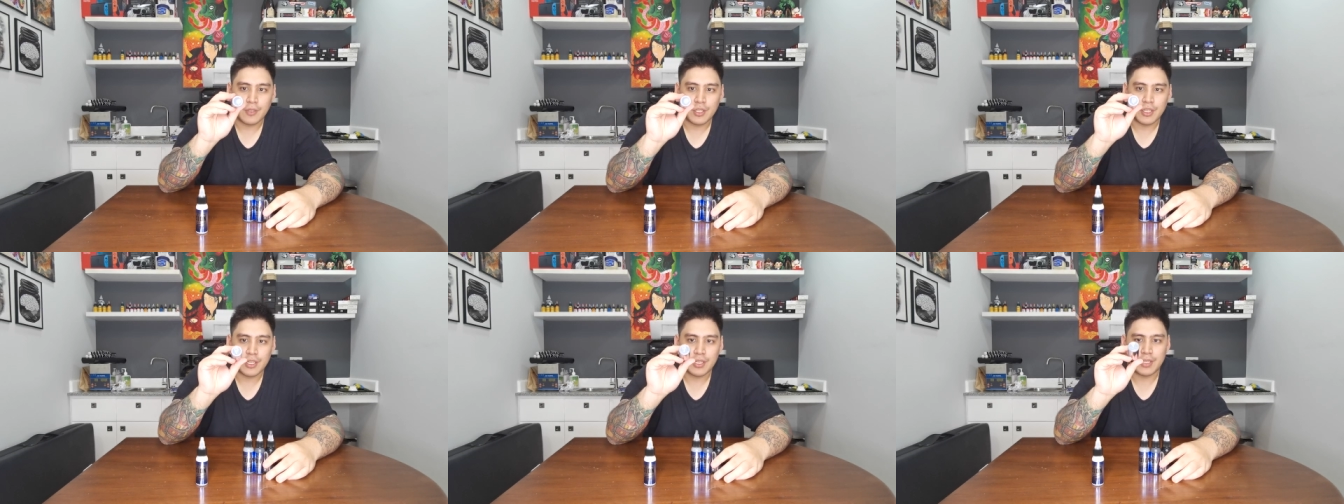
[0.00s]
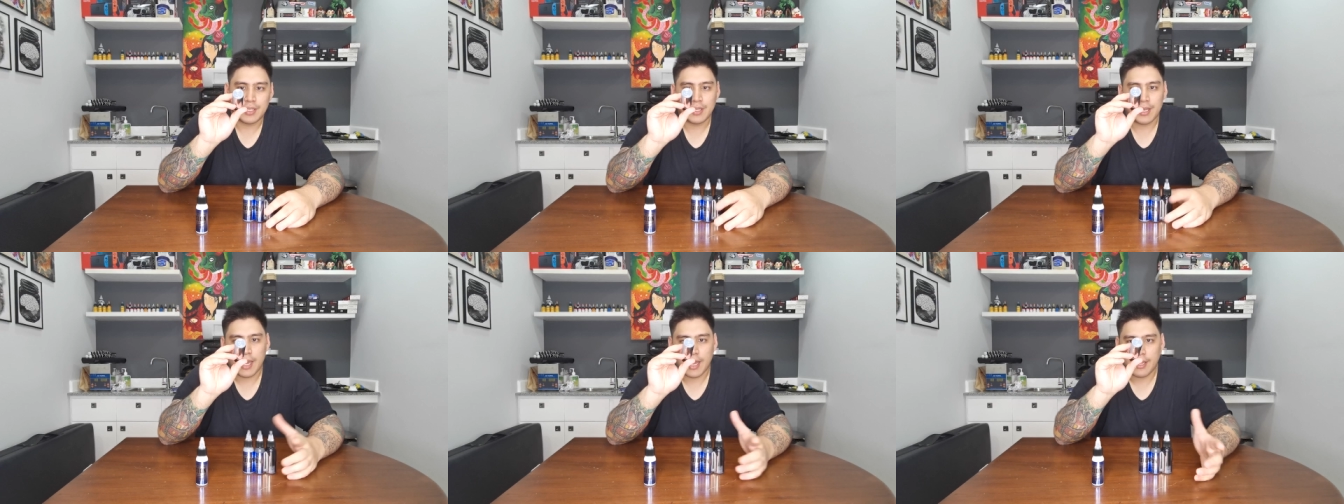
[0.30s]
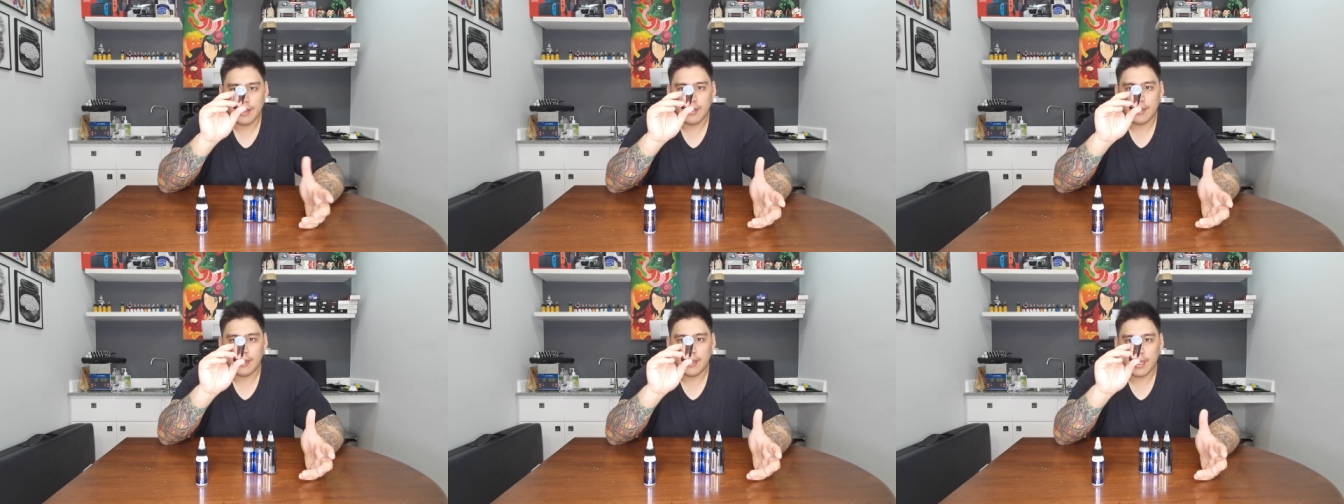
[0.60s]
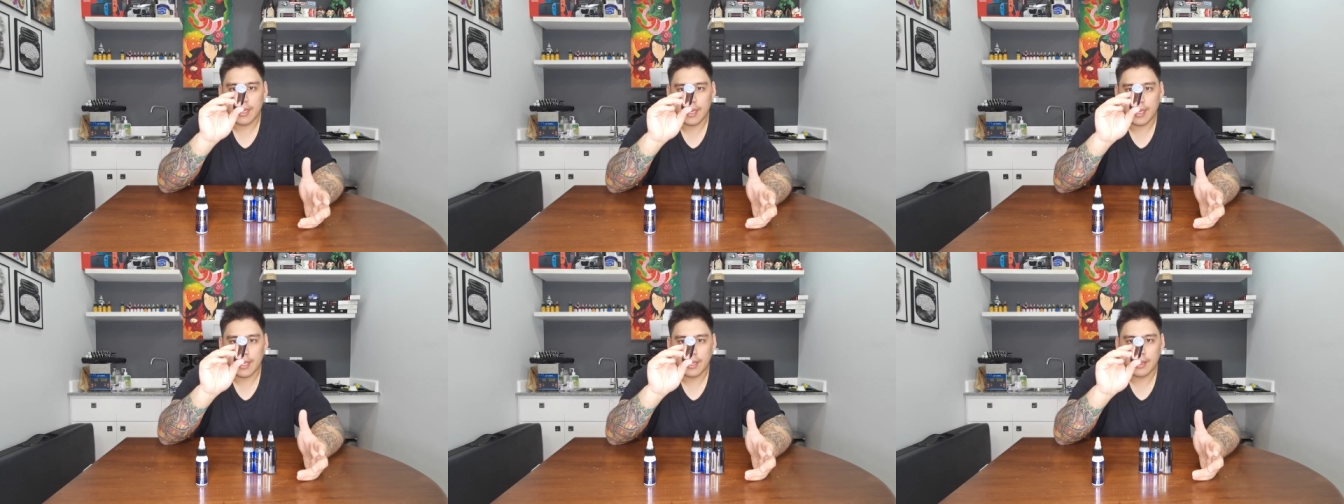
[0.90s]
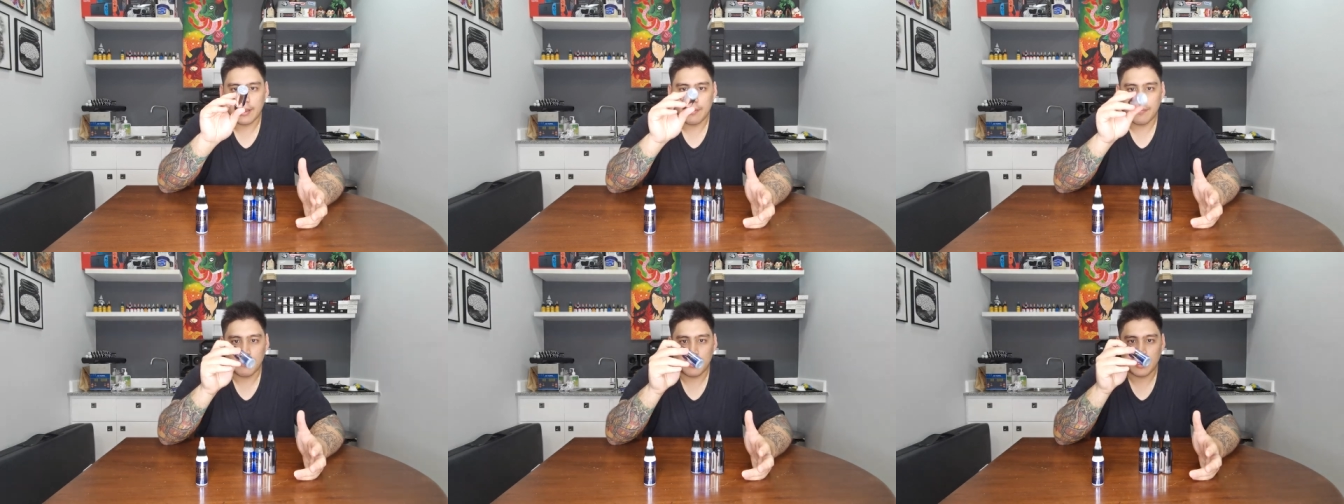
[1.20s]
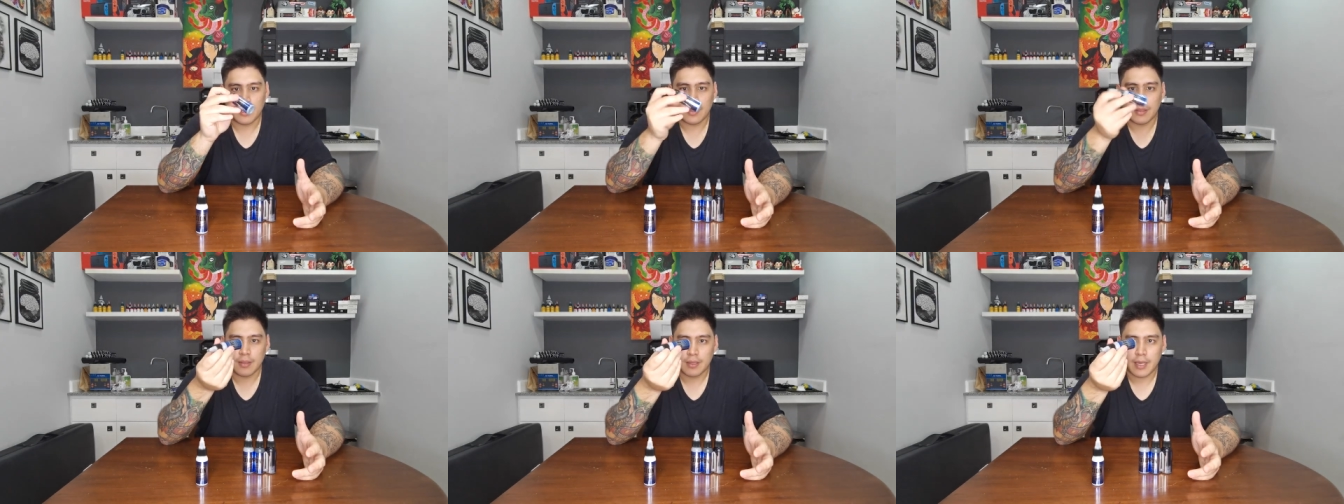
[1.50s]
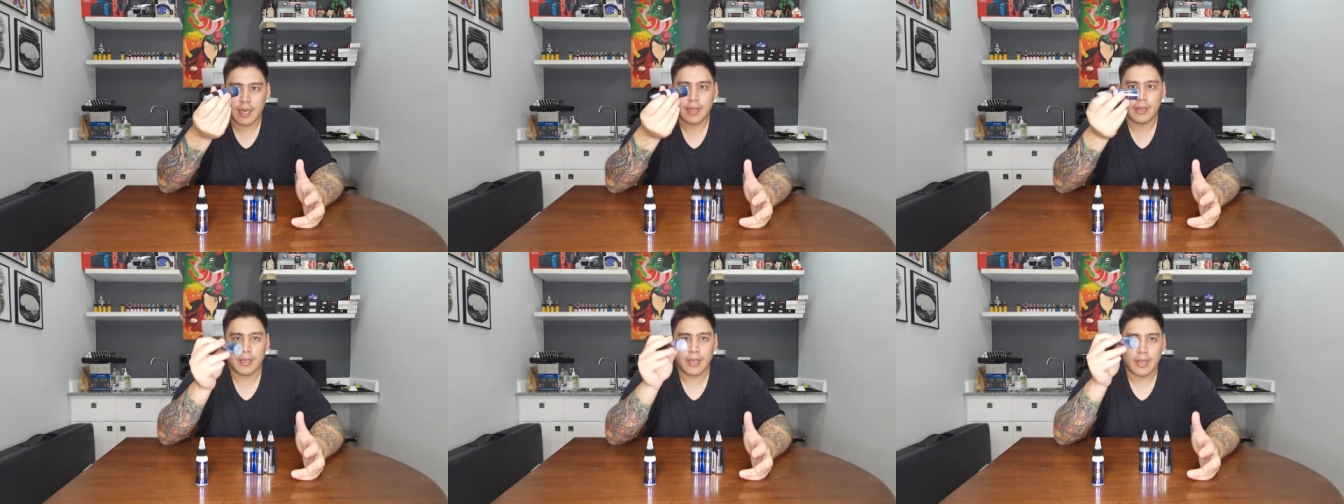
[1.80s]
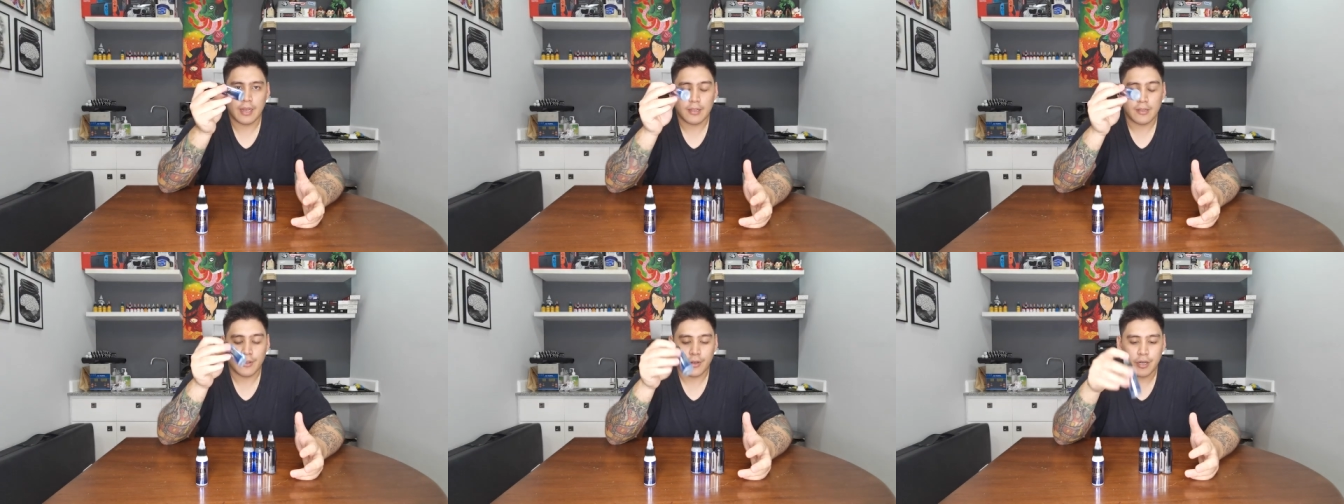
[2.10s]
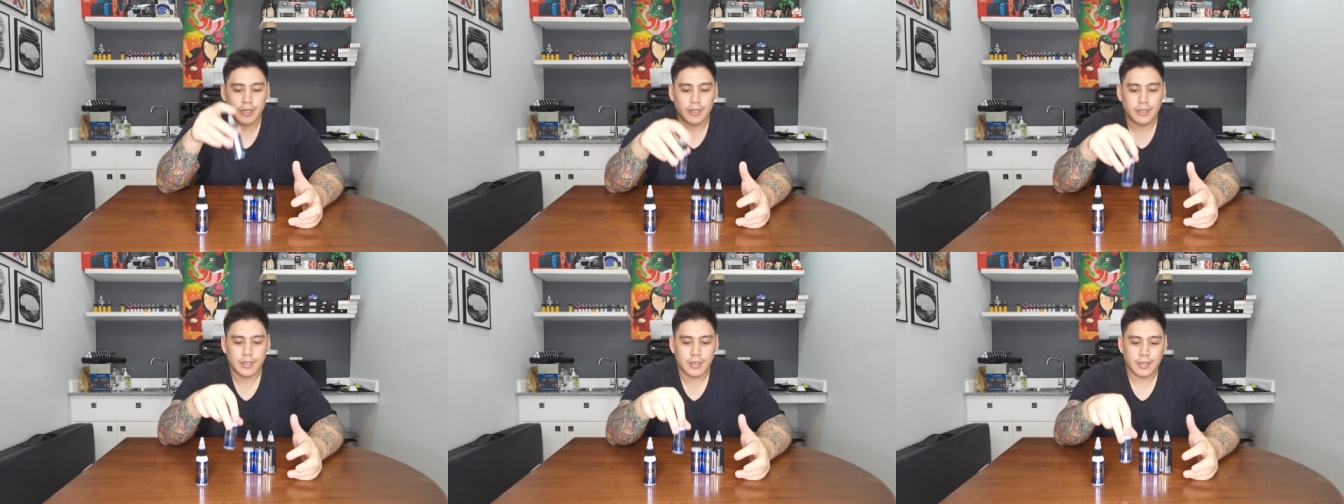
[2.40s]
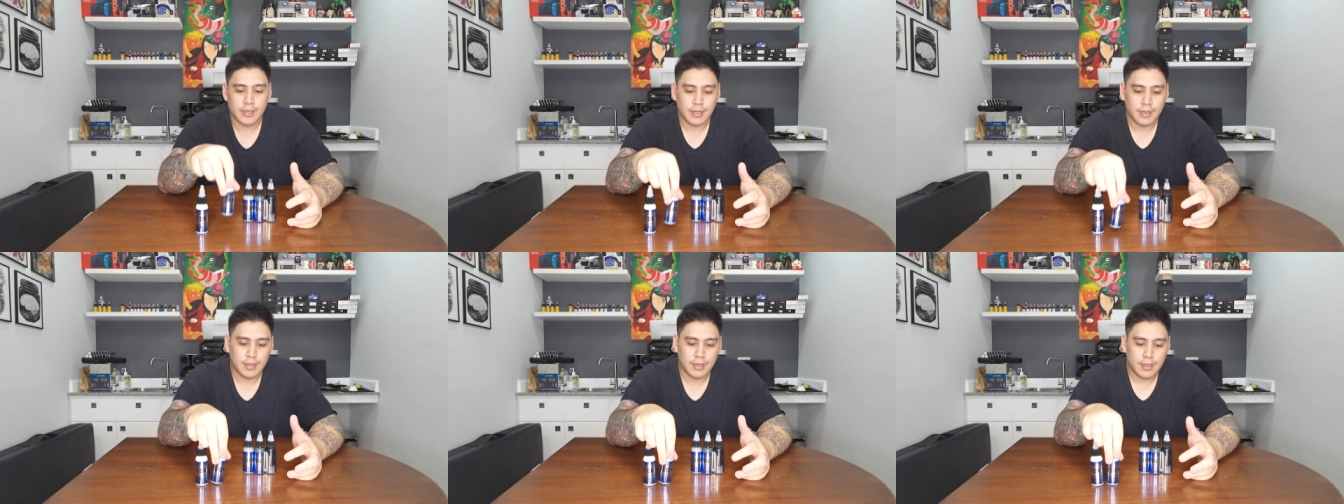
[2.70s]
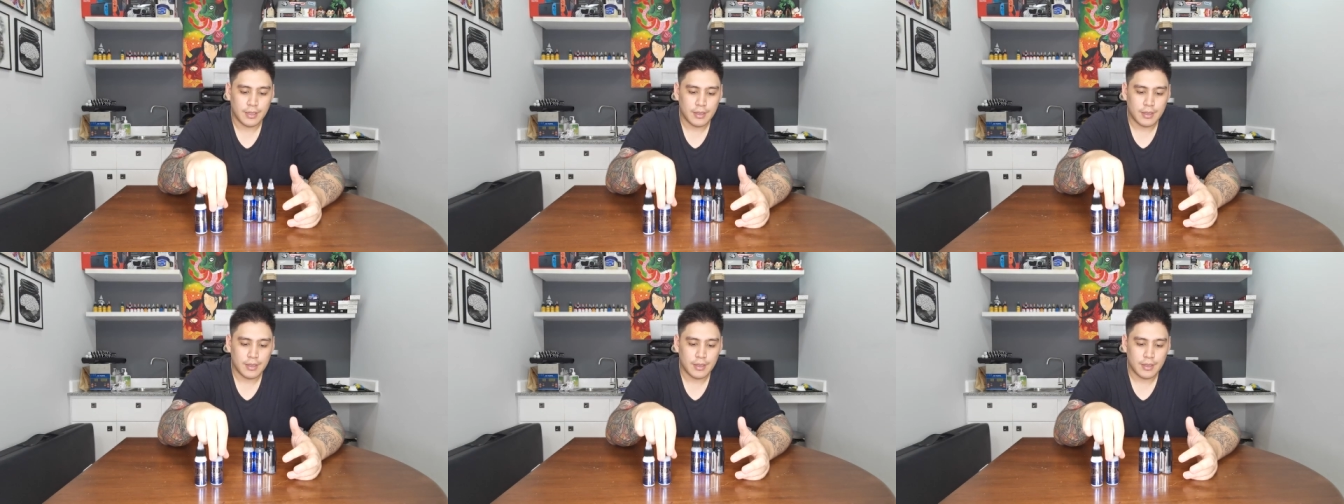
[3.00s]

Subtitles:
which is kind of light but kind of getting darker.